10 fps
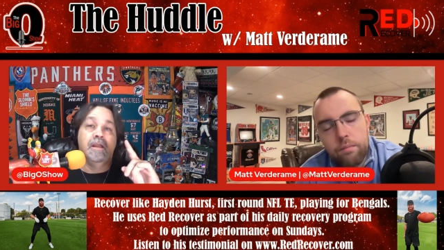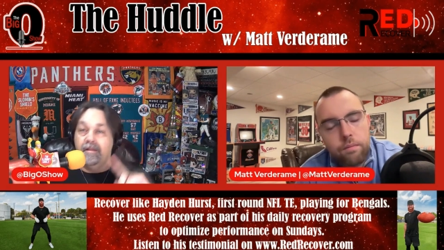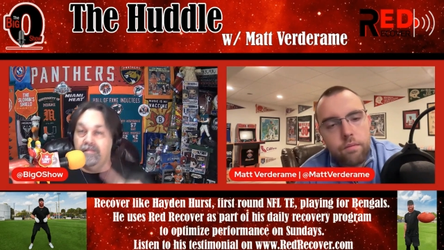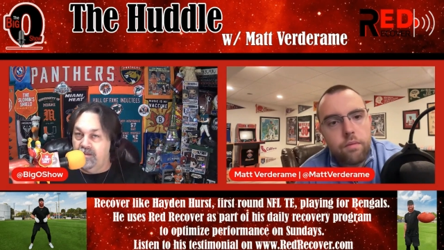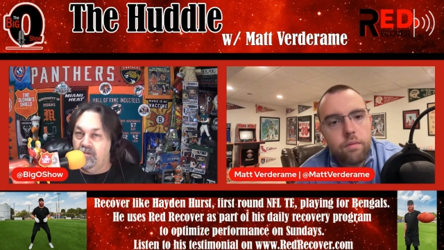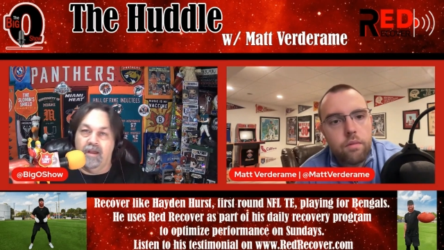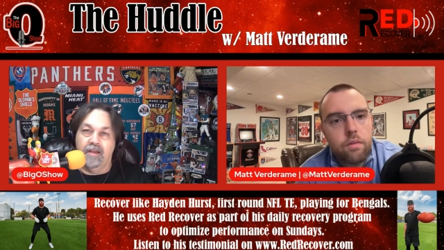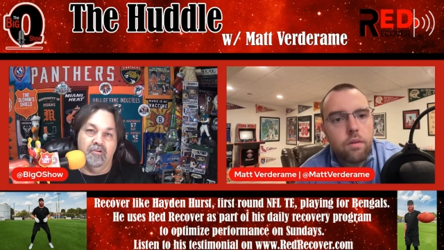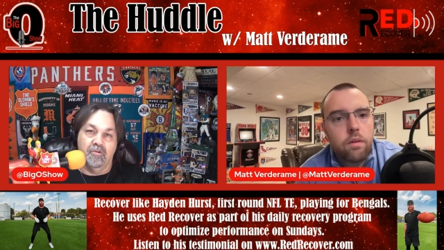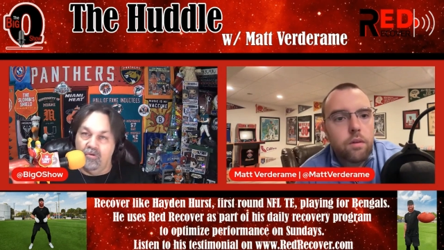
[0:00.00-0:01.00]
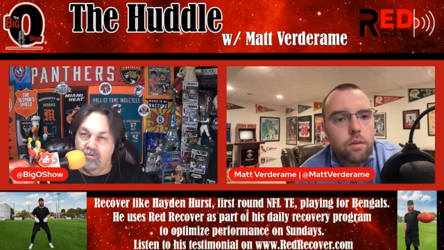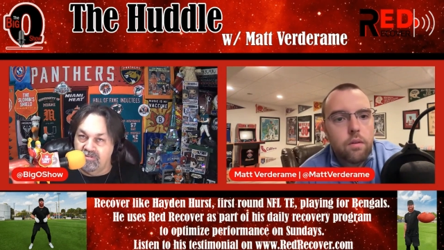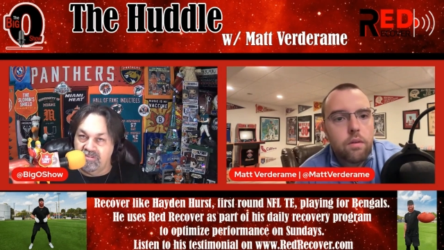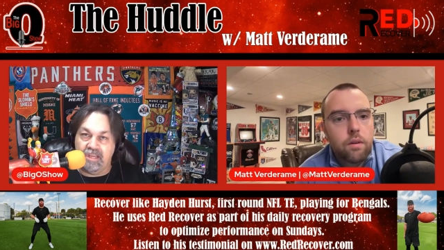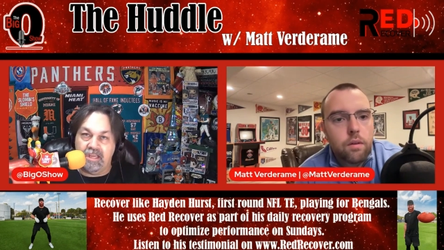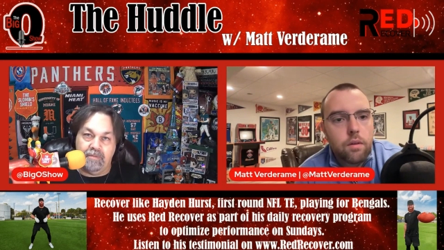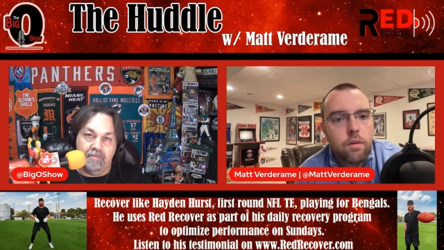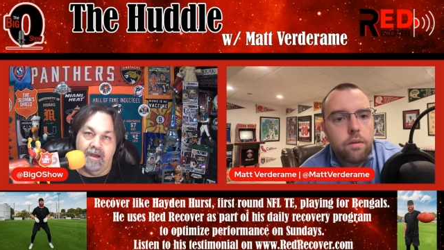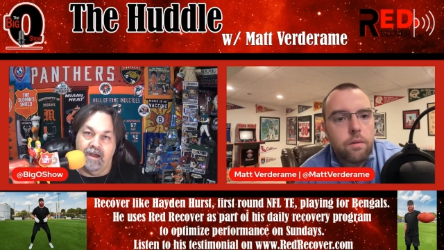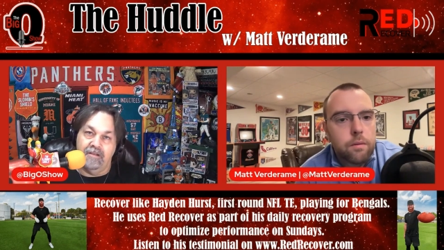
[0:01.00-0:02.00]
Speaker 1: And then you've got your owner scheming
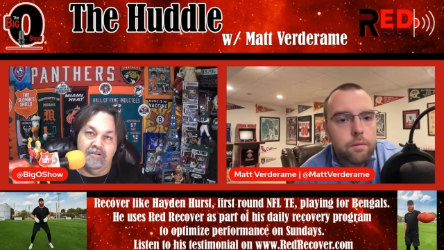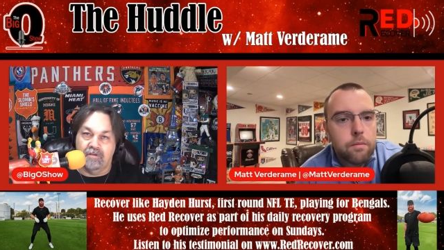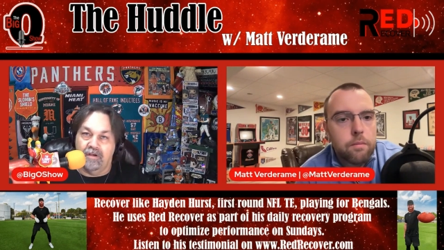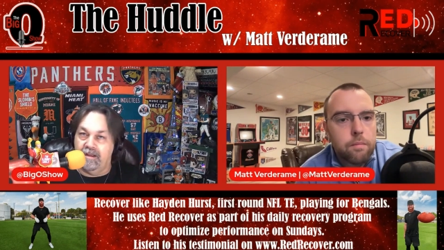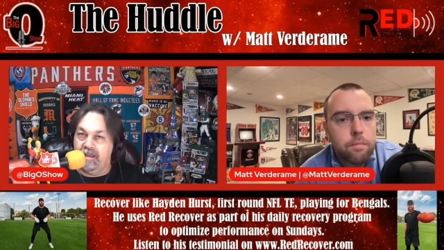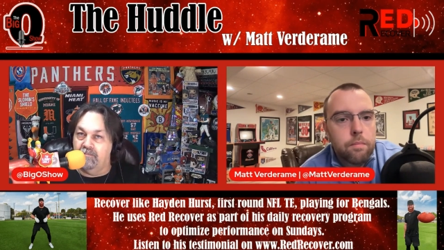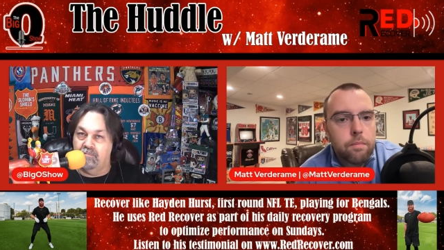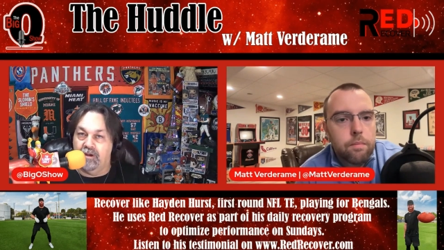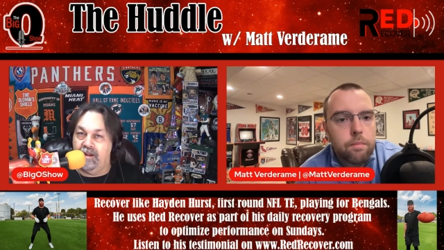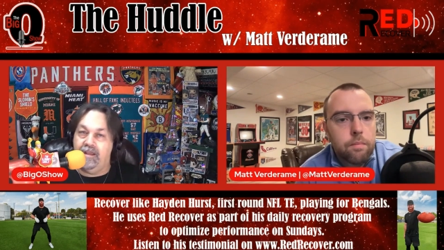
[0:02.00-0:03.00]
behind you trying to get Brady,